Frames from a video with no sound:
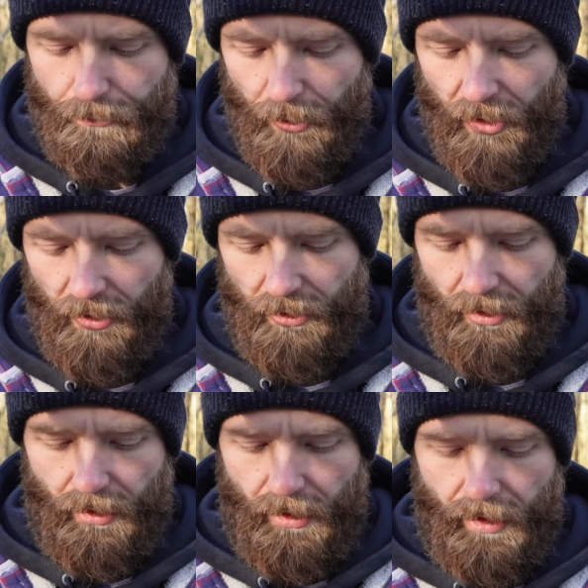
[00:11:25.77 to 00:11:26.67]
but
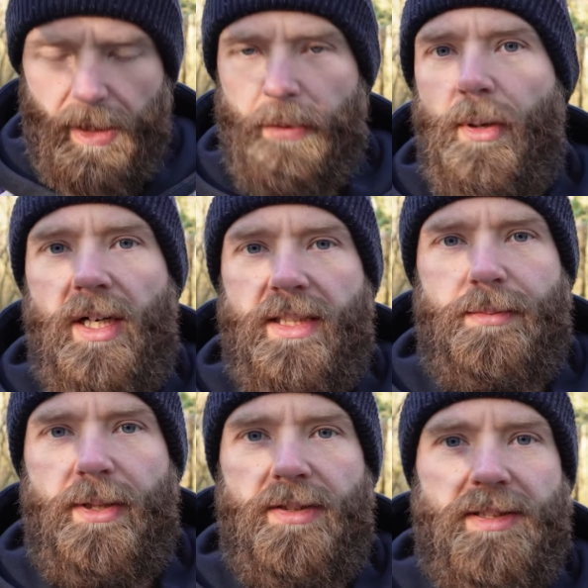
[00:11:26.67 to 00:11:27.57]
in my
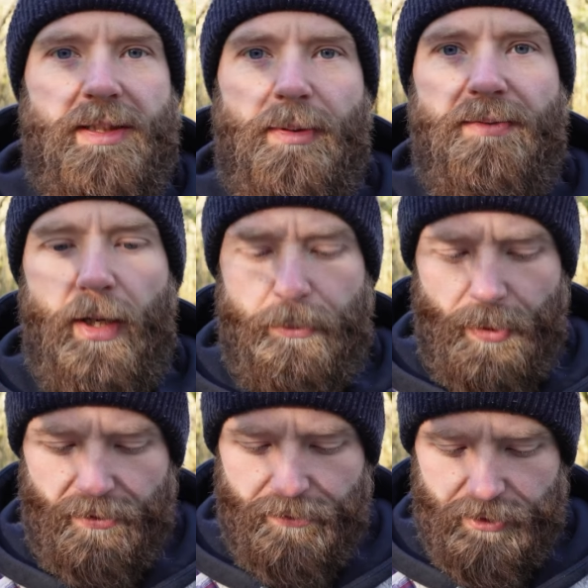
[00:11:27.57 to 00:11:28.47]
experience, it's been very
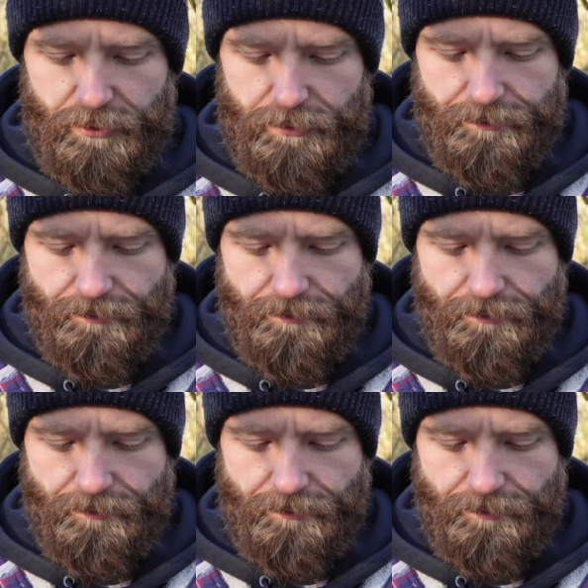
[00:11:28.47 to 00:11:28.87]
beneficial.